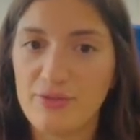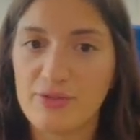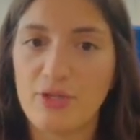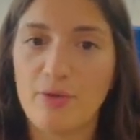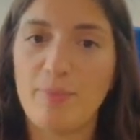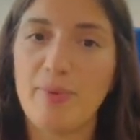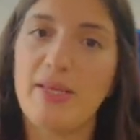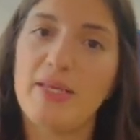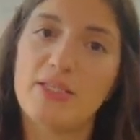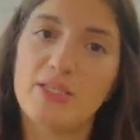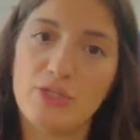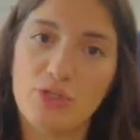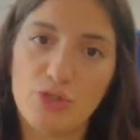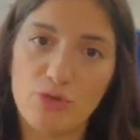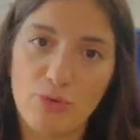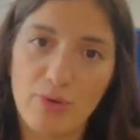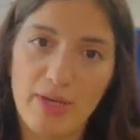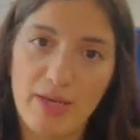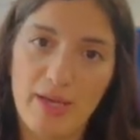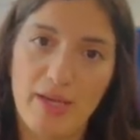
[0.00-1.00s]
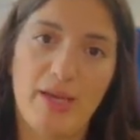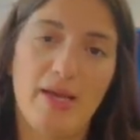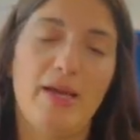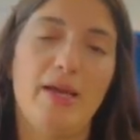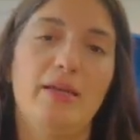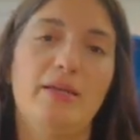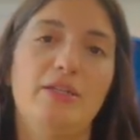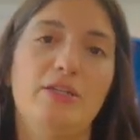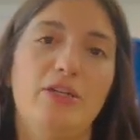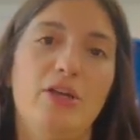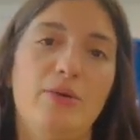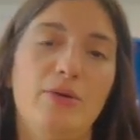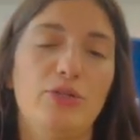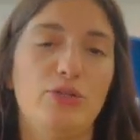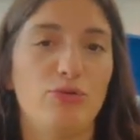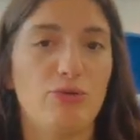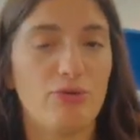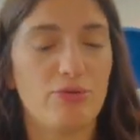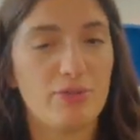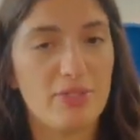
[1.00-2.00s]
so please enjoy it and, you know,
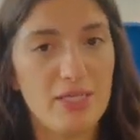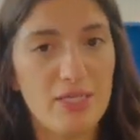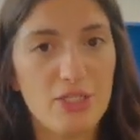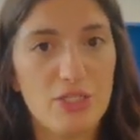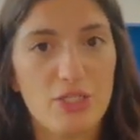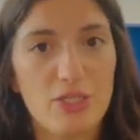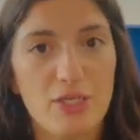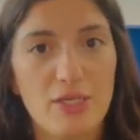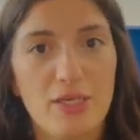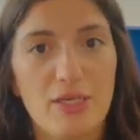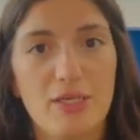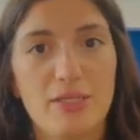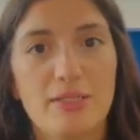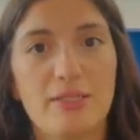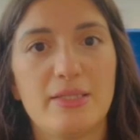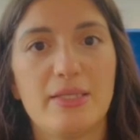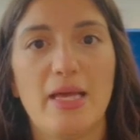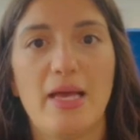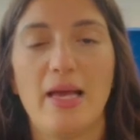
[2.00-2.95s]
enjoy your teachers